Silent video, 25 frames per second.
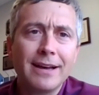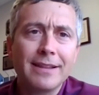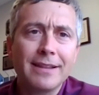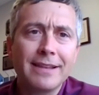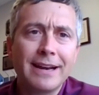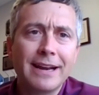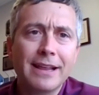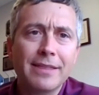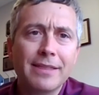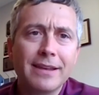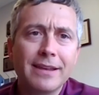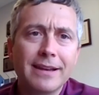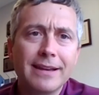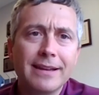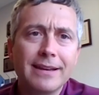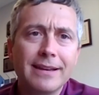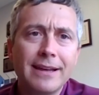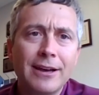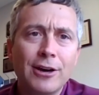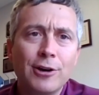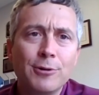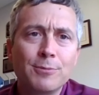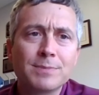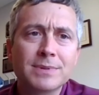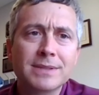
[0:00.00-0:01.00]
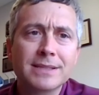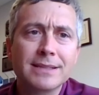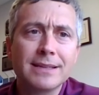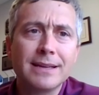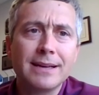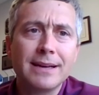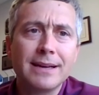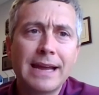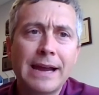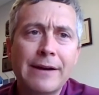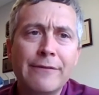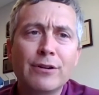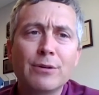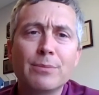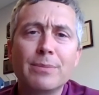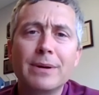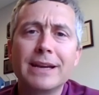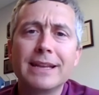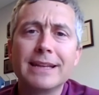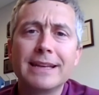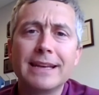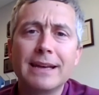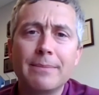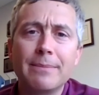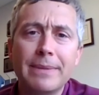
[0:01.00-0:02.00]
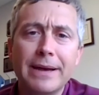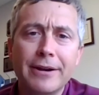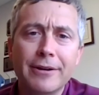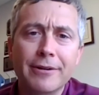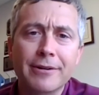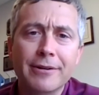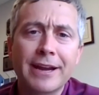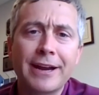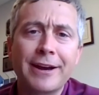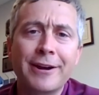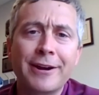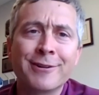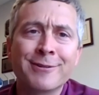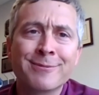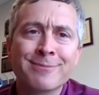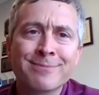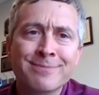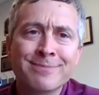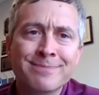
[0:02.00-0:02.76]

then I think it helps everybody get better care.